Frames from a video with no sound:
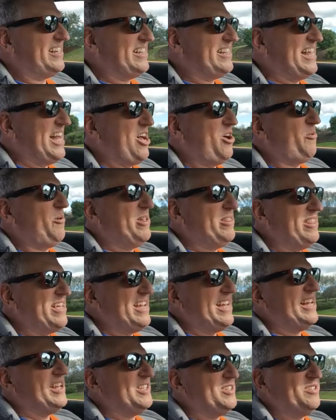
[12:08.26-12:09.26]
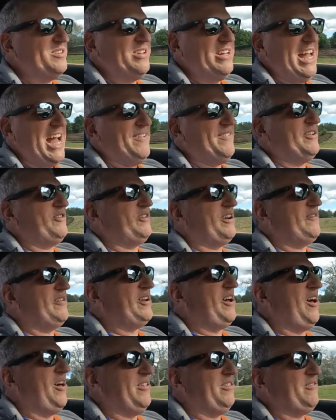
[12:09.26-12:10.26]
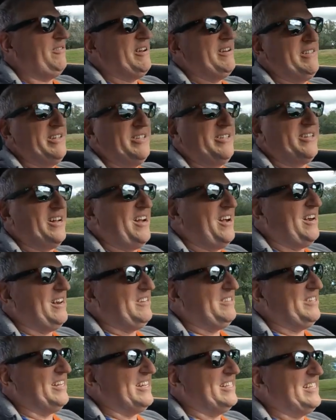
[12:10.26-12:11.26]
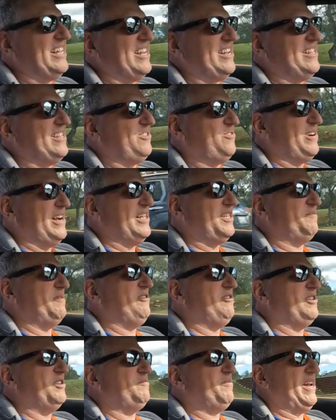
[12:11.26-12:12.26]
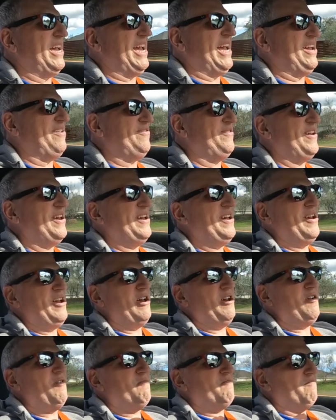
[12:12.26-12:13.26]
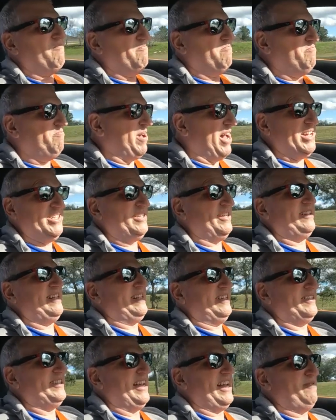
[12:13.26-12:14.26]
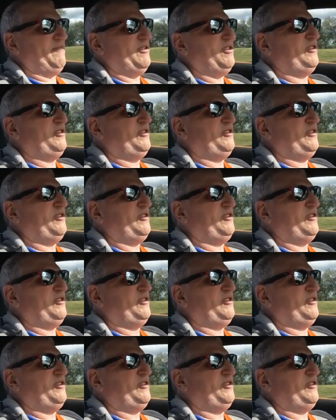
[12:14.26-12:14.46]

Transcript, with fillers: Now, one thing is, having driven all three of these cars, I can tell you the transmissions behave basically the same.